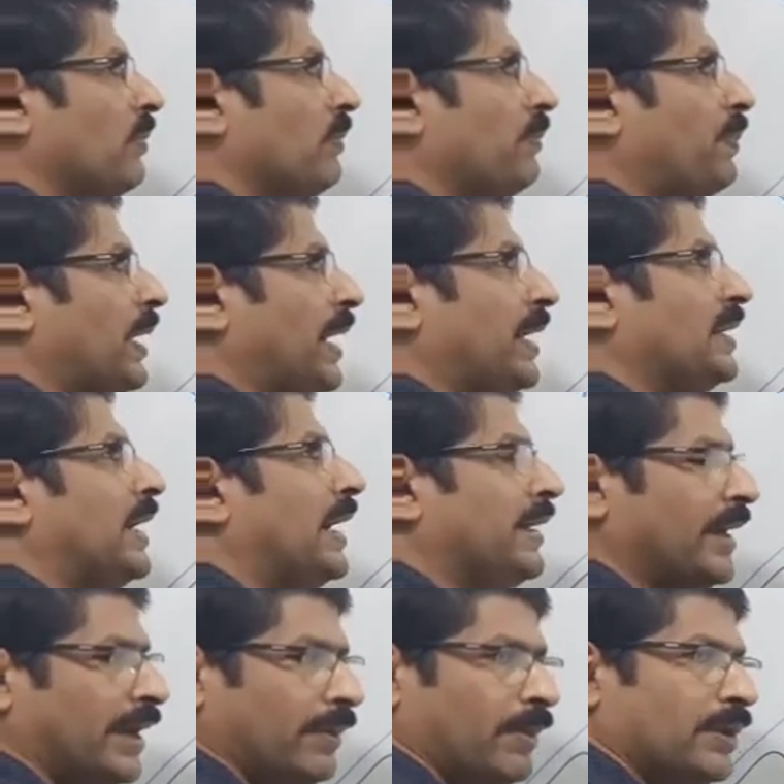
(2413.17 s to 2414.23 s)
plant
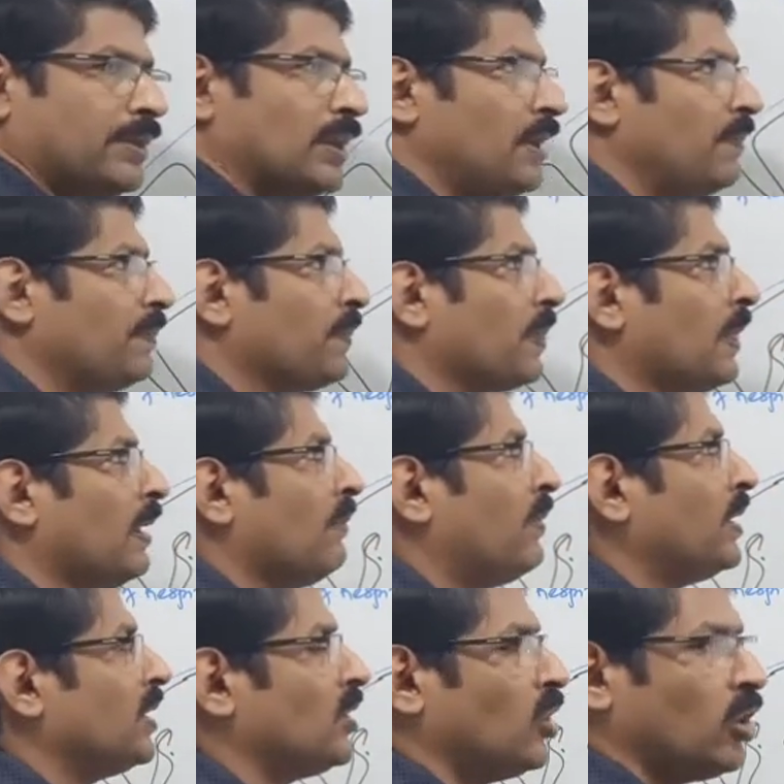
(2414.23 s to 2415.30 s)
and animal cell,
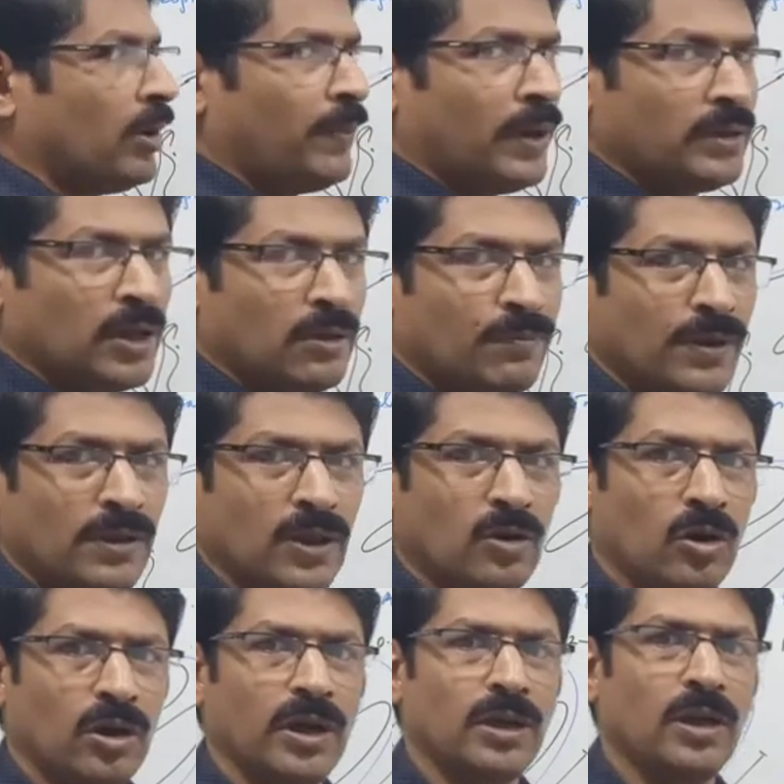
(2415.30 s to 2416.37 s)
but the chloroplast is present
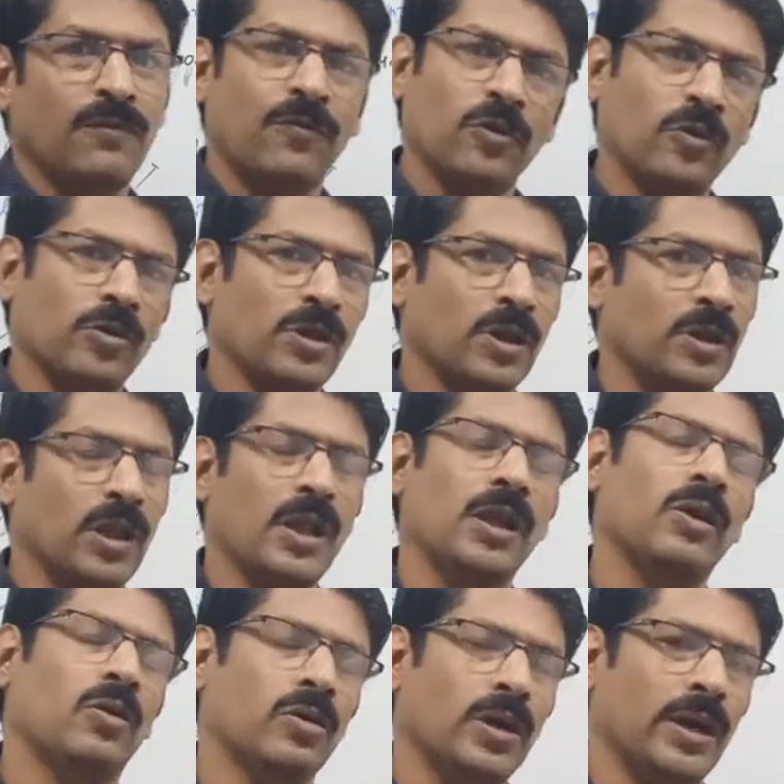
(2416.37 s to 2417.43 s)
only in the
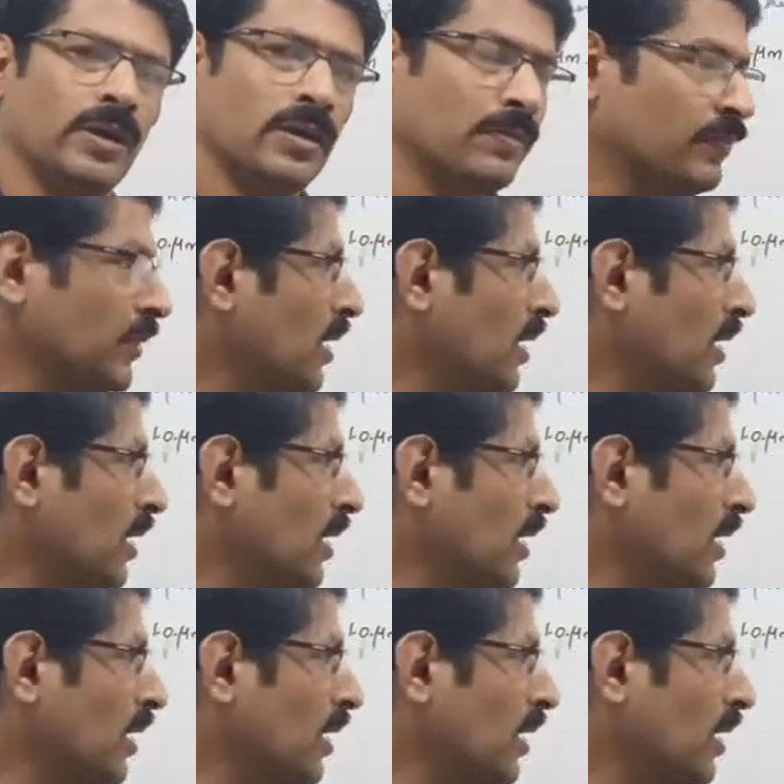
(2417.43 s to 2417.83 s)
photosynthetic organism.